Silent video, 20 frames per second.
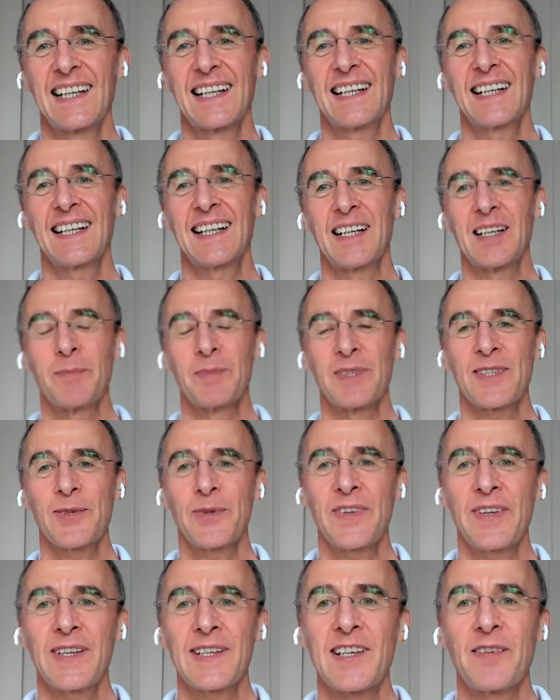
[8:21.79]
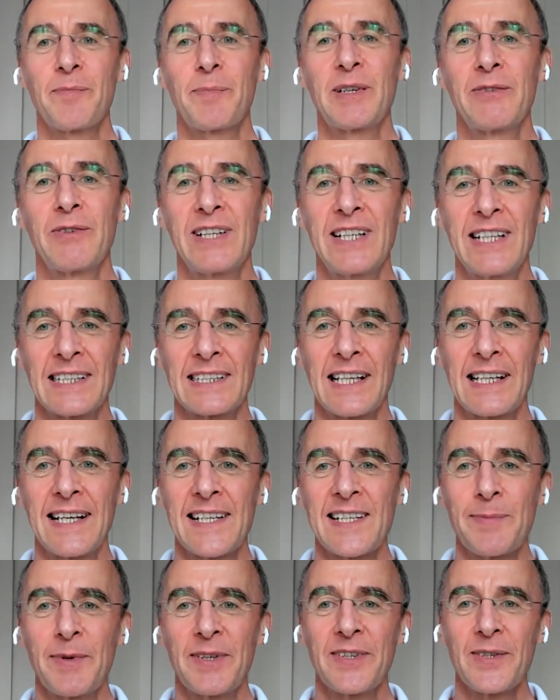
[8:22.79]
Um, the sort of things I've been reading in the
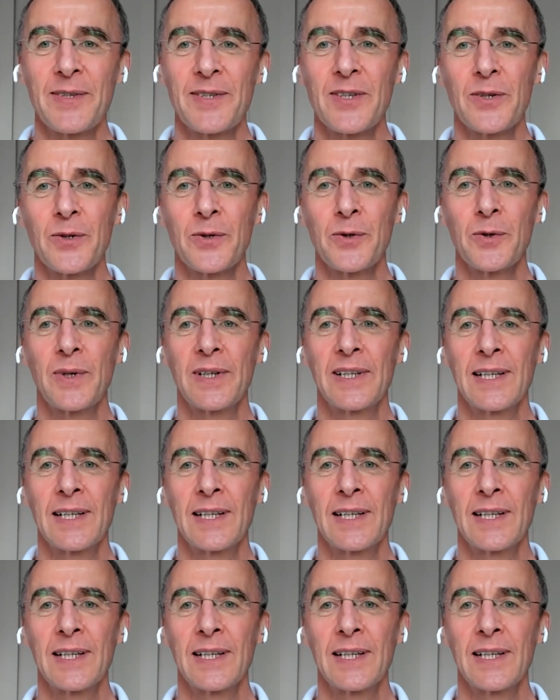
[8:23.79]
last month or two,